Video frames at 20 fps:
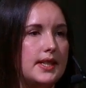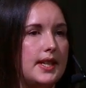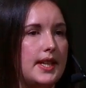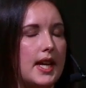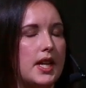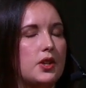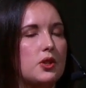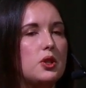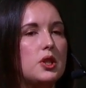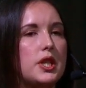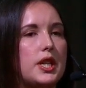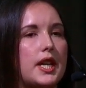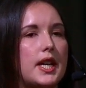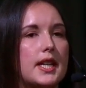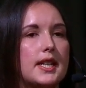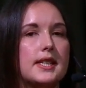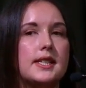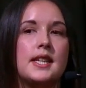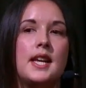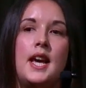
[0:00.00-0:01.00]
to the end
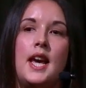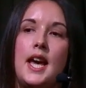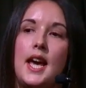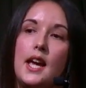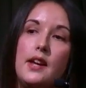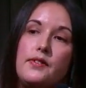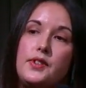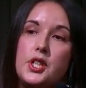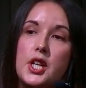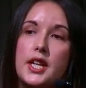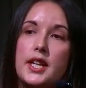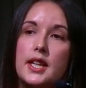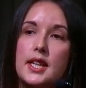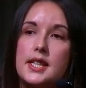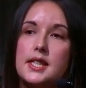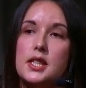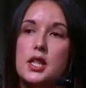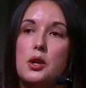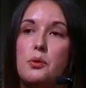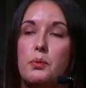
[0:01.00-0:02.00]
audience, if
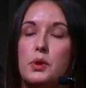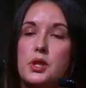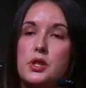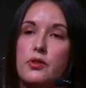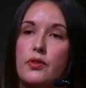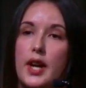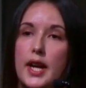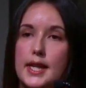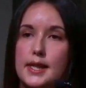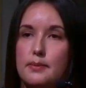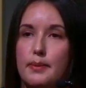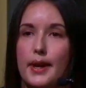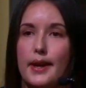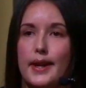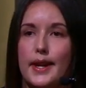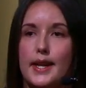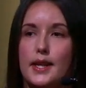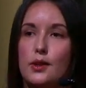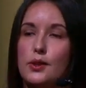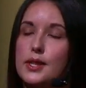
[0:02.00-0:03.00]
journalists don't want to write about
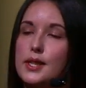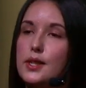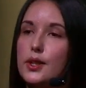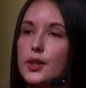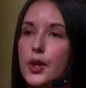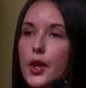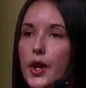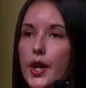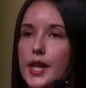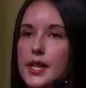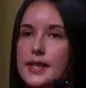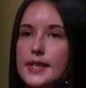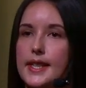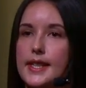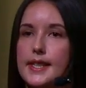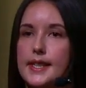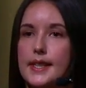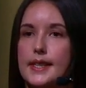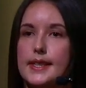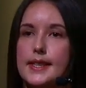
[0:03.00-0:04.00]
it, you're still not going to see
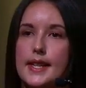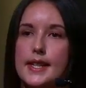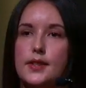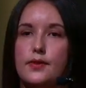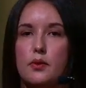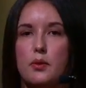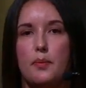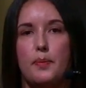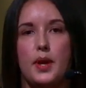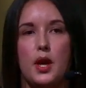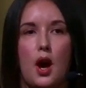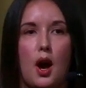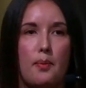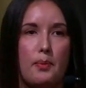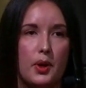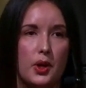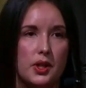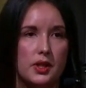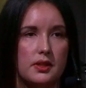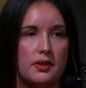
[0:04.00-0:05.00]
success from a PR
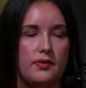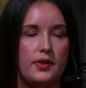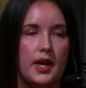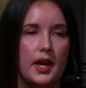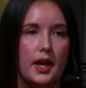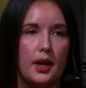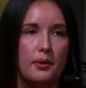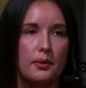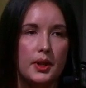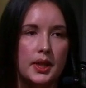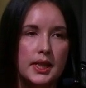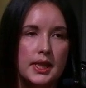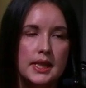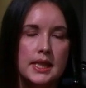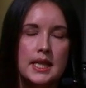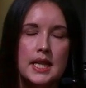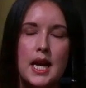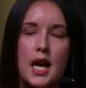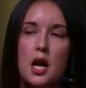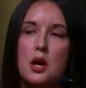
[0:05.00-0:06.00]
point of view.
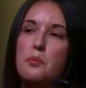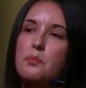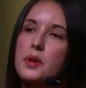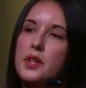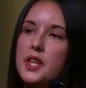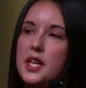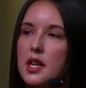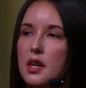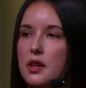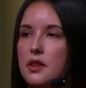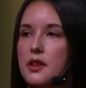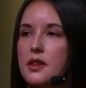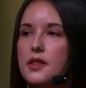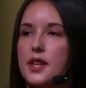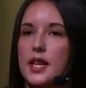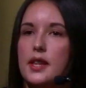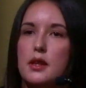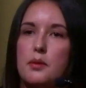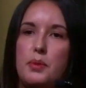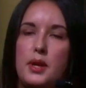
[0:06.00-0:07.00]
But the other
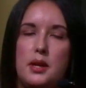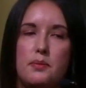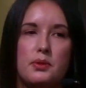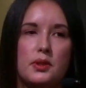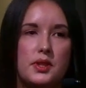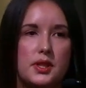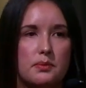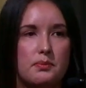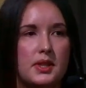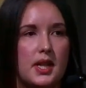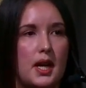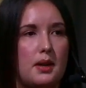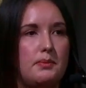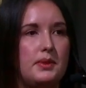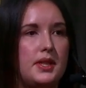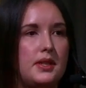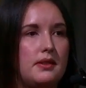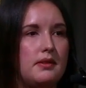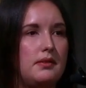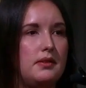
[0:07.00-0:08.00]
thing that people
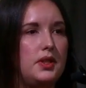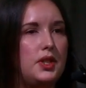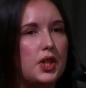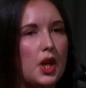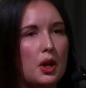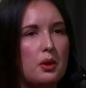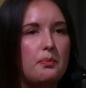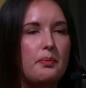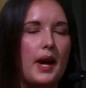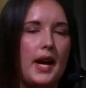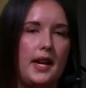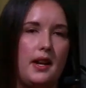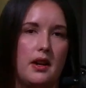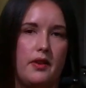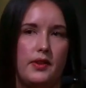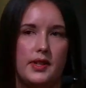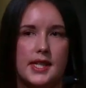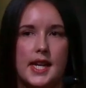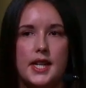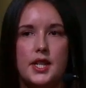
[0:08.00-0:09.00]
sometimes don't pay
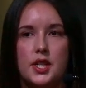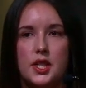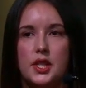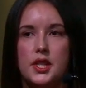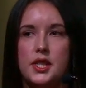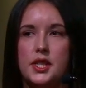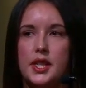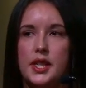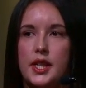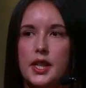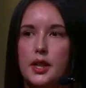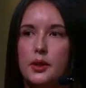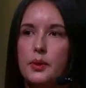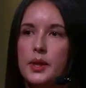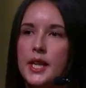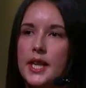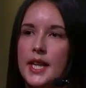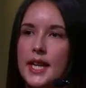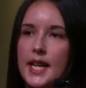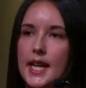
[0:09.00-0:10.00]
enough attention to
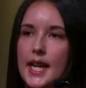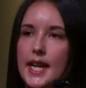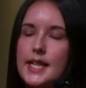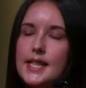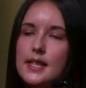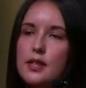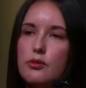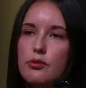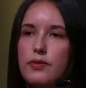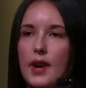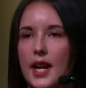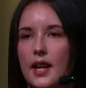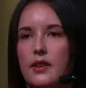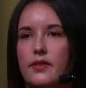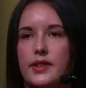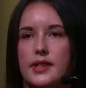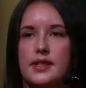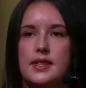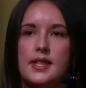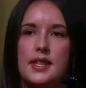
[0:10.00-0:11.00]
is the
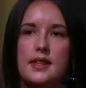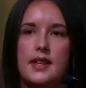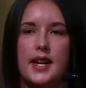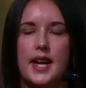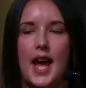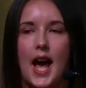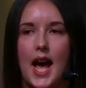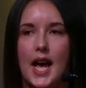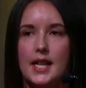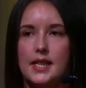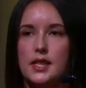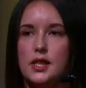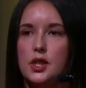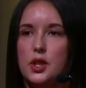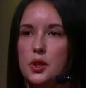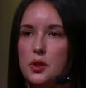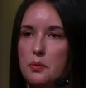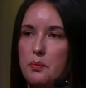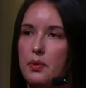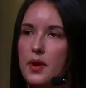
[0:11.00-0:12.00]
relevancy that it has
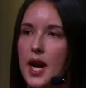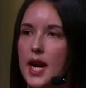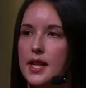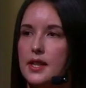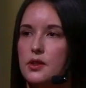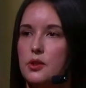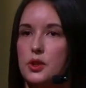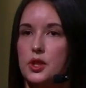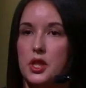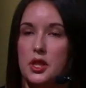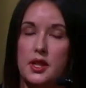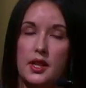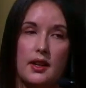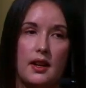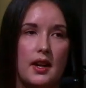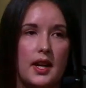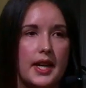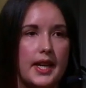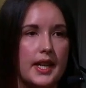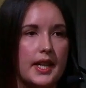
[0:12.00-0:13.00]
to the brand or to the
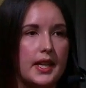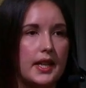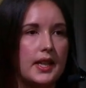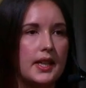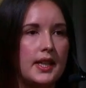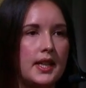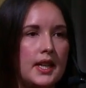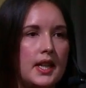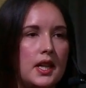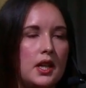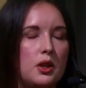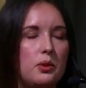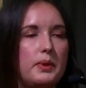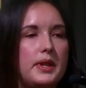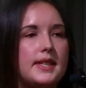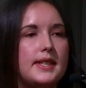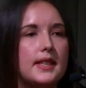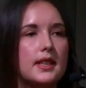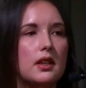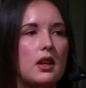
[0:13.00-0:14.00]
client. We
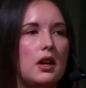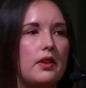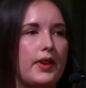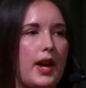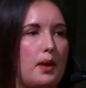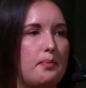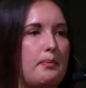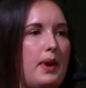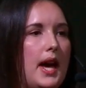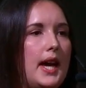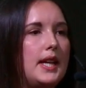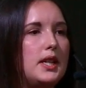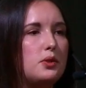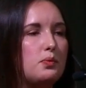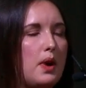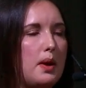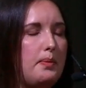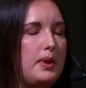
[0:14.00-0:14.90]
see a lot of campaigns where